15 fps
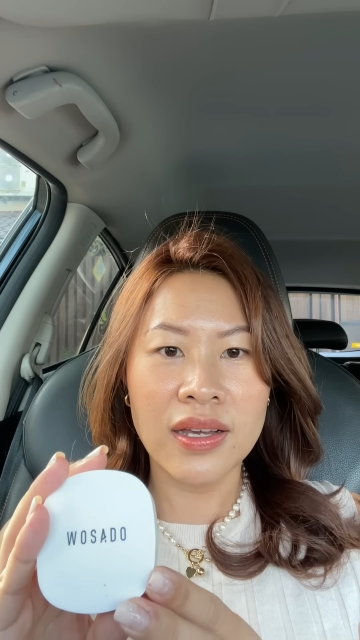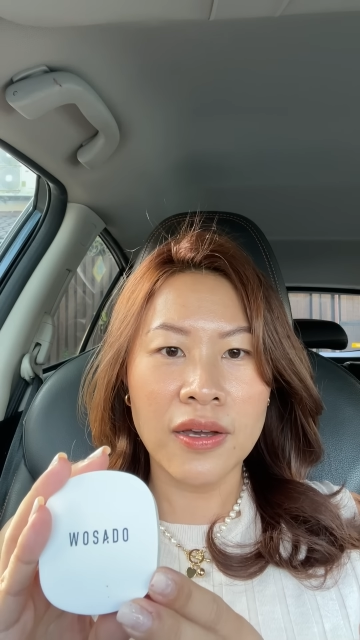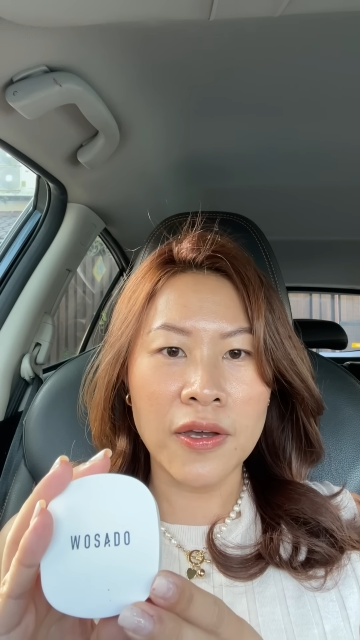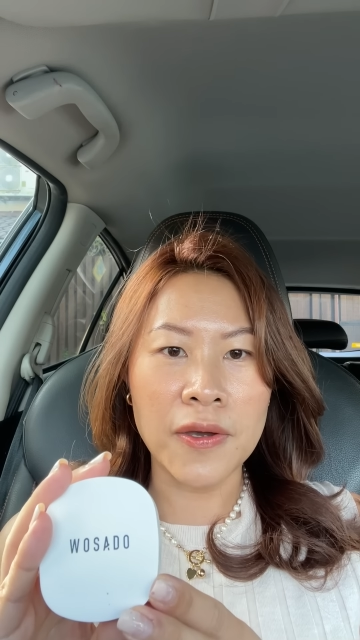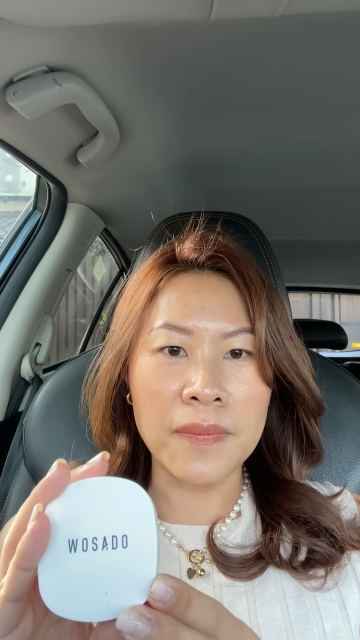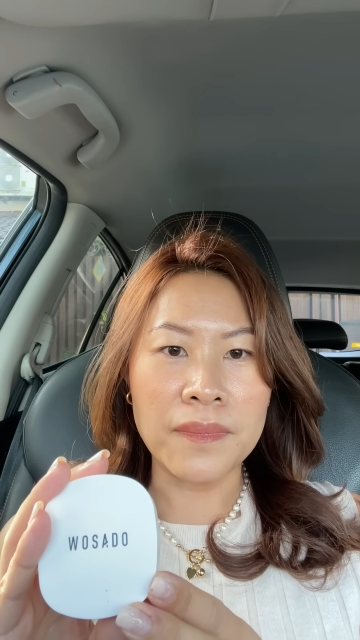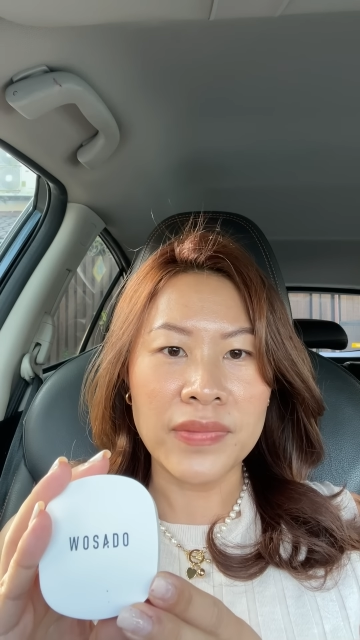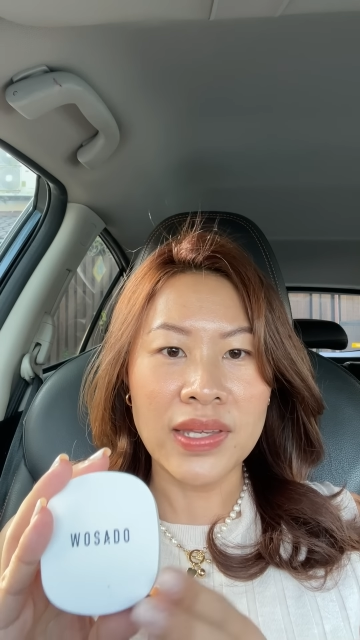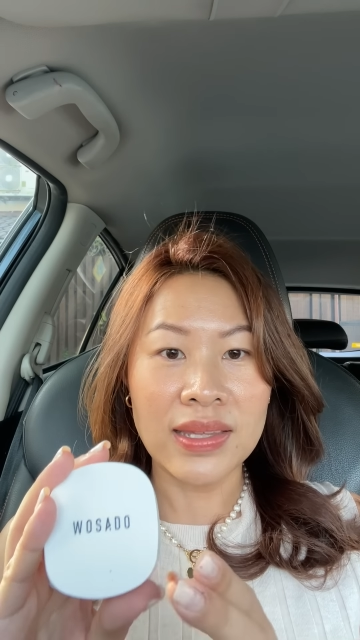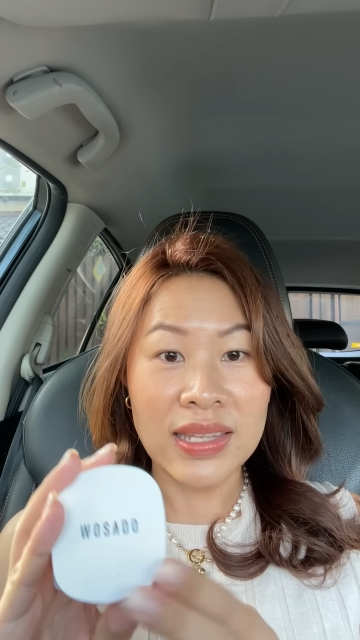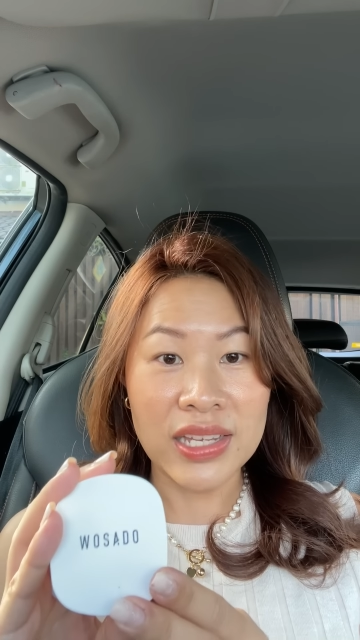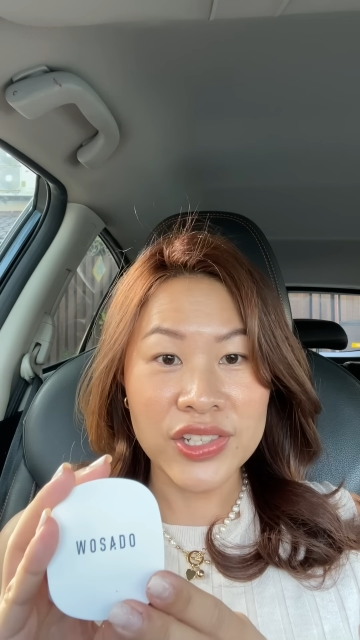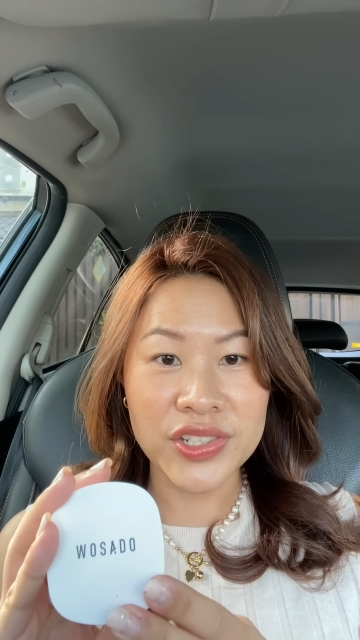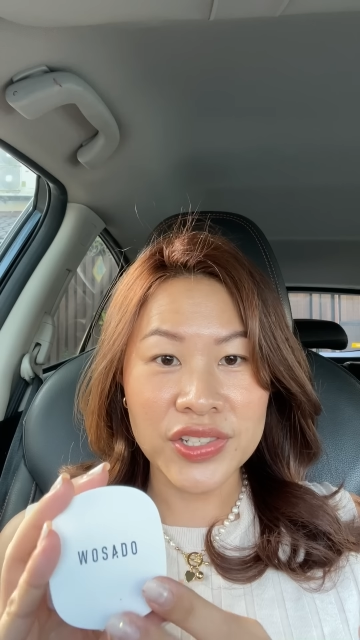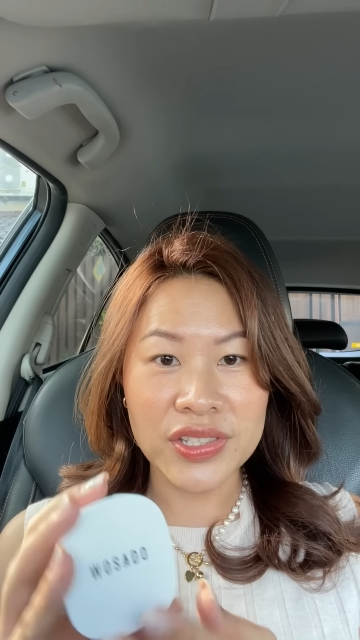Their
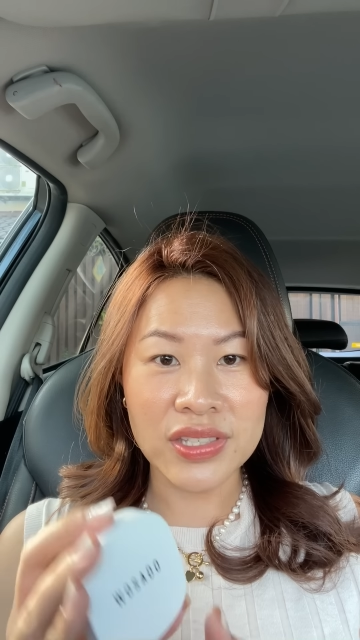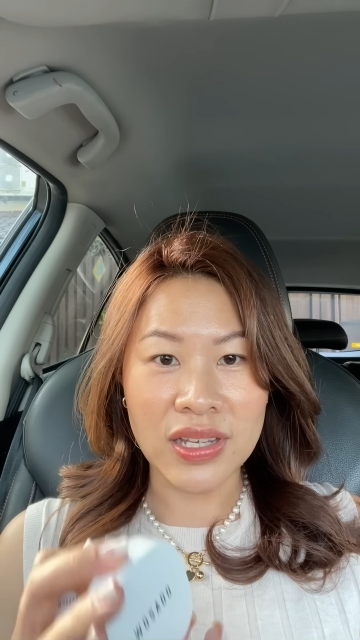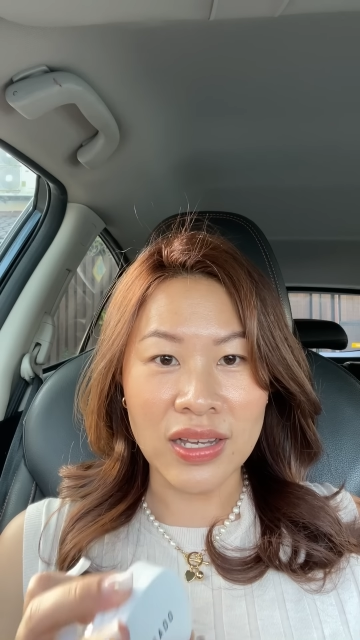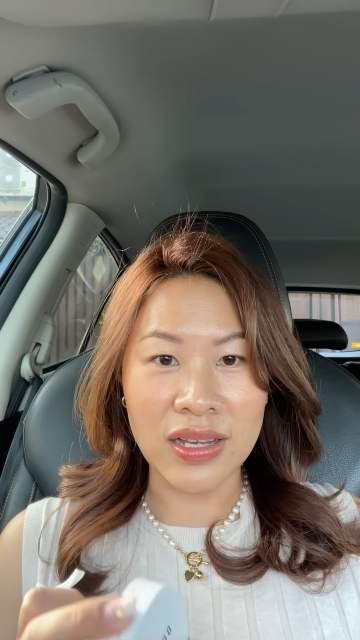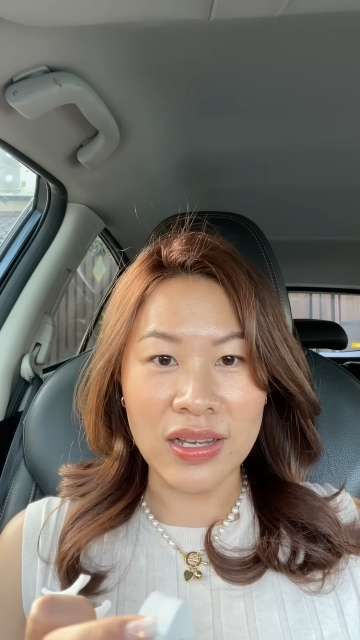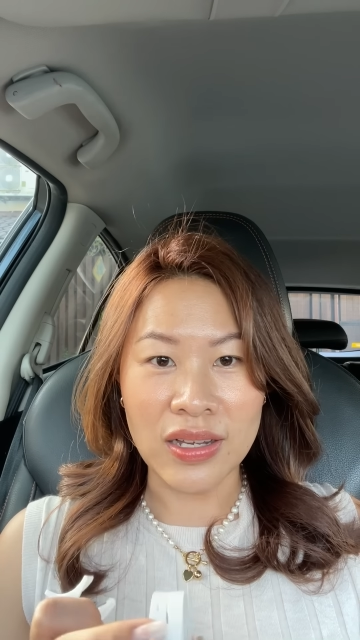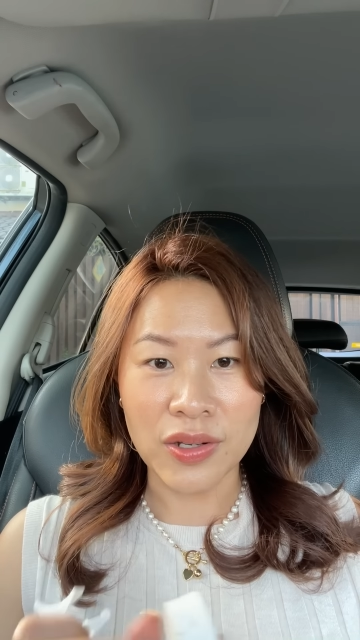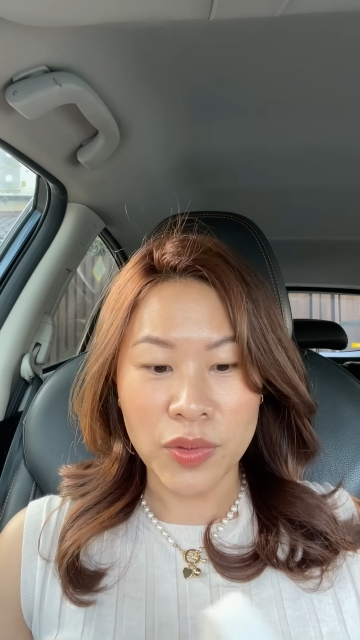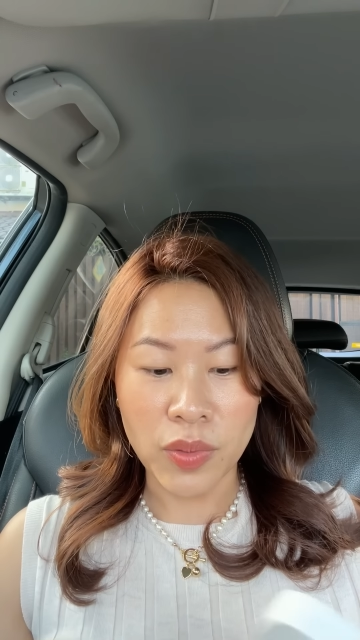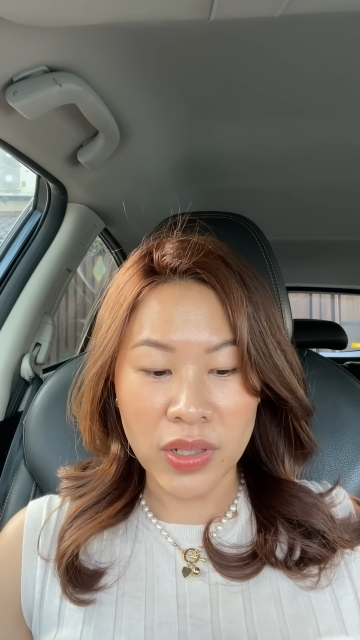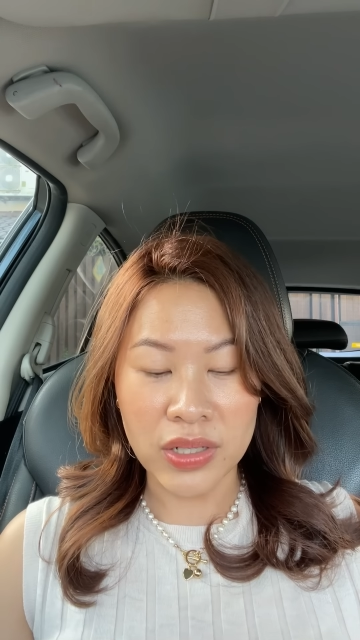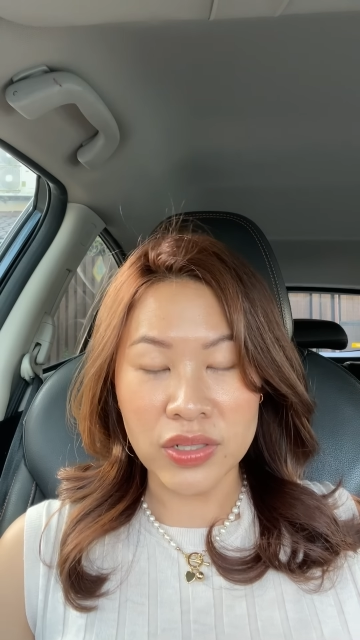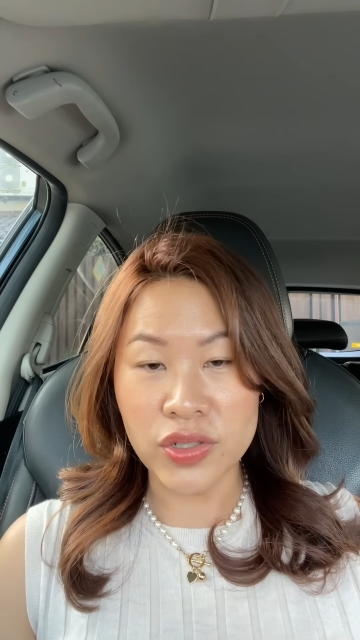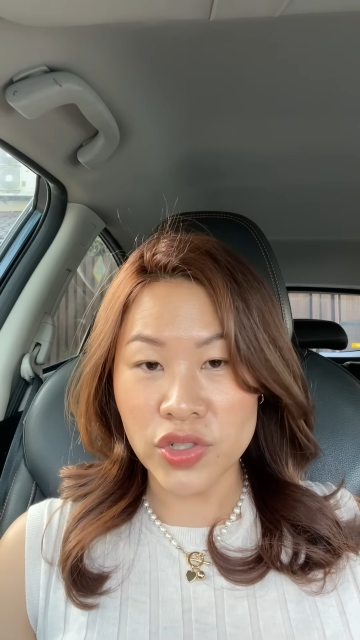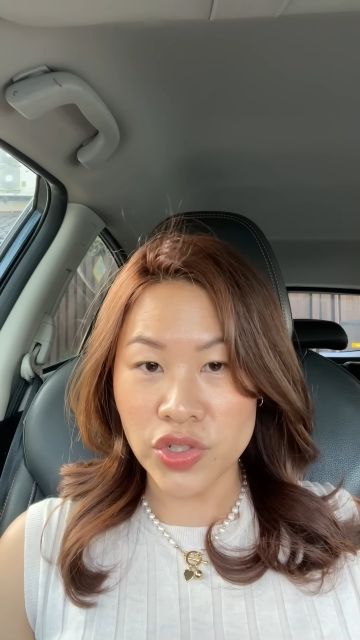lashes are
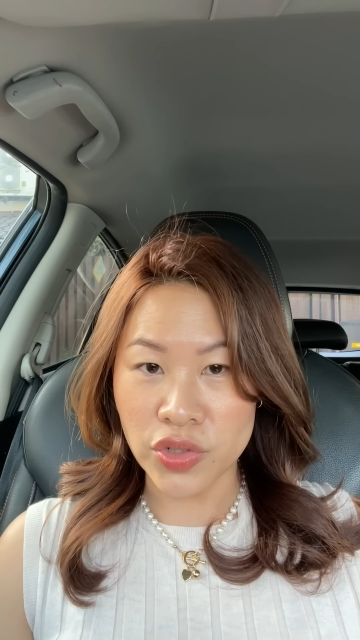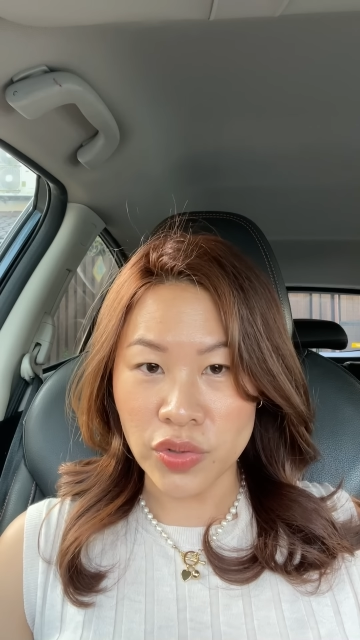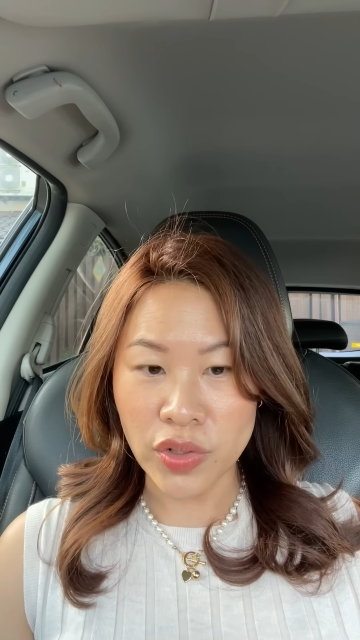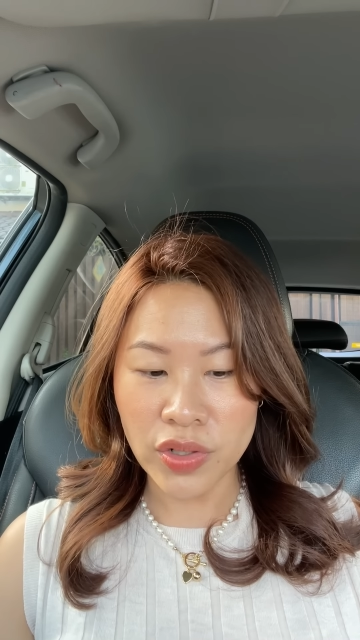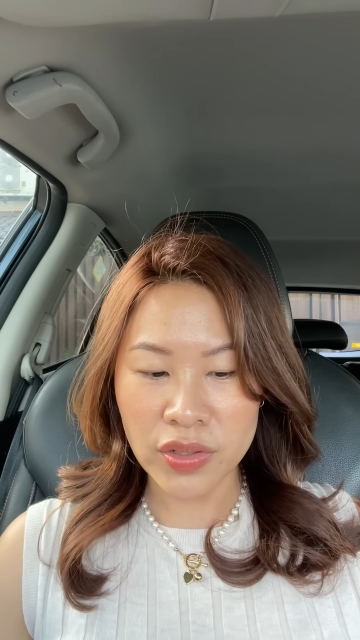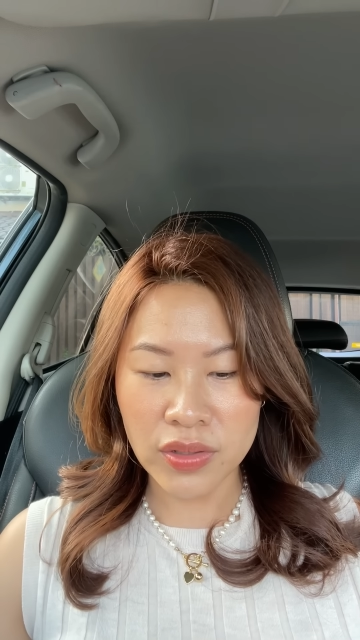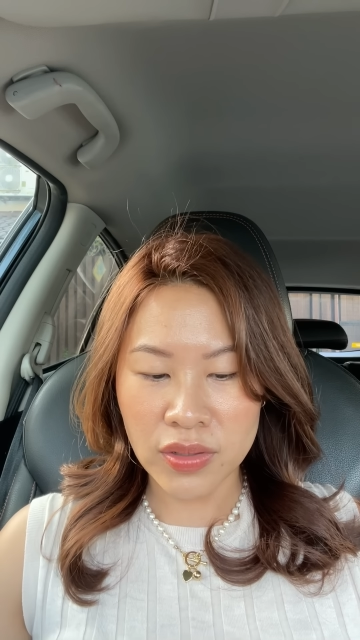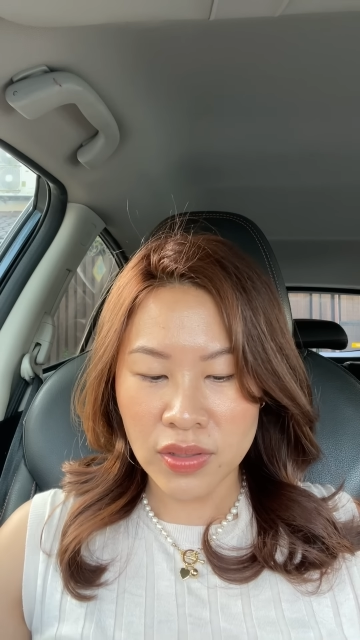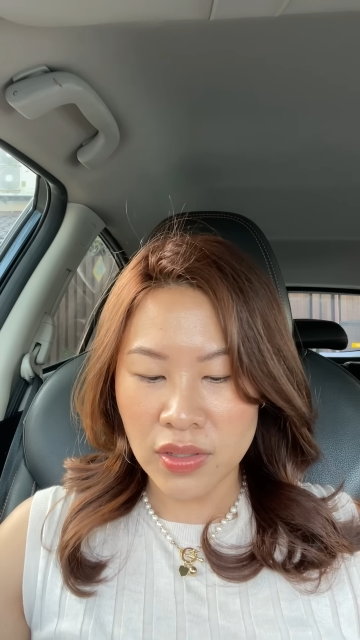quite short.